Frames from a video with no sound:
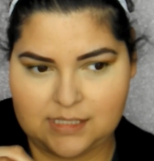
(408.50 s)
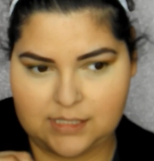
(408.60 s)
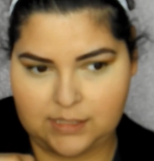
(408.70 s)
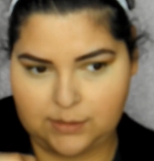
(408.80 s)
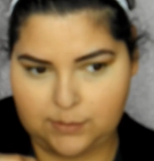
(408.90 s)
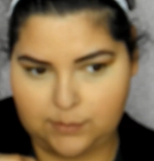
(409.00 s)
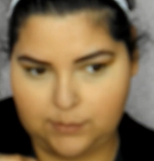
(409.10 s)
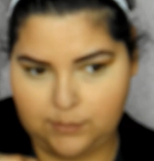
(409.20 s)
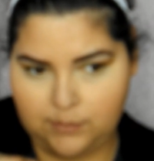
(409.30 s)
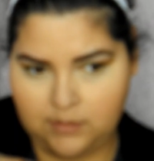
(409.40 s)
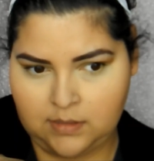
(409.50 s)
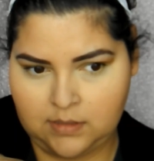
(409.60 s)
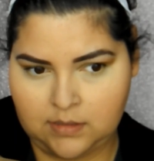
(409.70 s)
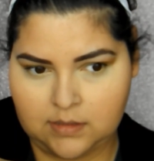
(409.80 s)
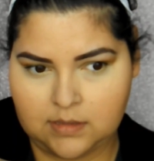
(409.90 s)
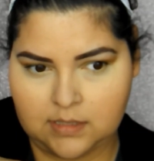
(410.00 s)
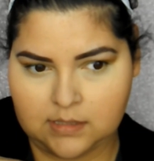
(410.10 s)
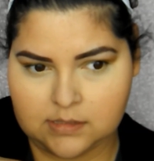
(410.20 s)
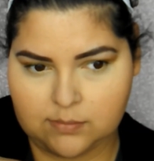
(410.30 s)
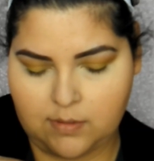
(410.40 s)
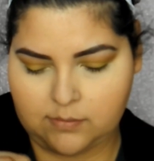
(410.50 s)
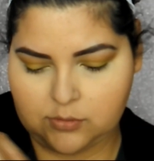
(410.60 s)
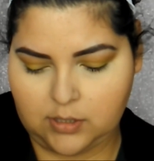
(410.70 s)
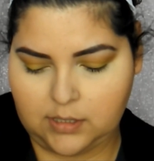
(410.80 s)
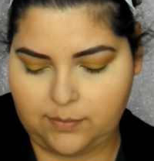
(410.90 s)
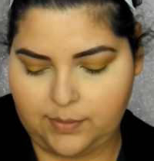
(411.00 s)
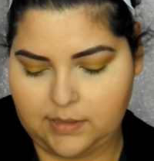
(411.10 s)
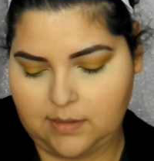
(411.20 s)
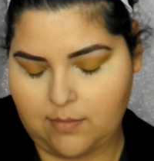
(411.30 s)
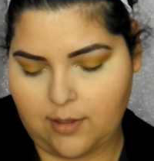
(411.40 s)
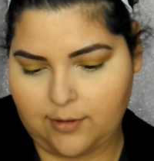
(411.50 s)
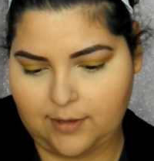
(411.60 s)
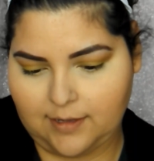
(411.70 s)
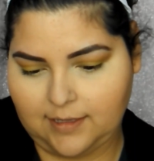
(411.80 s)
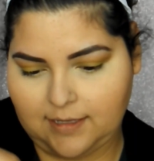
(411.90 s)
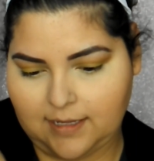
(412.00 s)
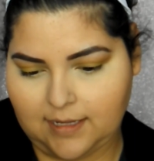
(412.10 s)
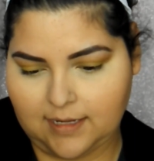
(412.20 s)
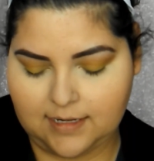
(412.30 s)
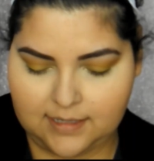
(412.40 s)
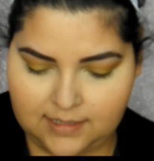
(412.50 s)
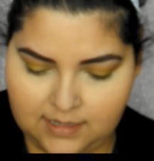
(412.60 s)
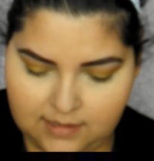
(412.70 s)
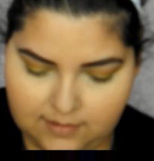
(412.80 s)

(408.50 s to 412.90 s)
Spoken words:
So that's why I'm trying to put them on again.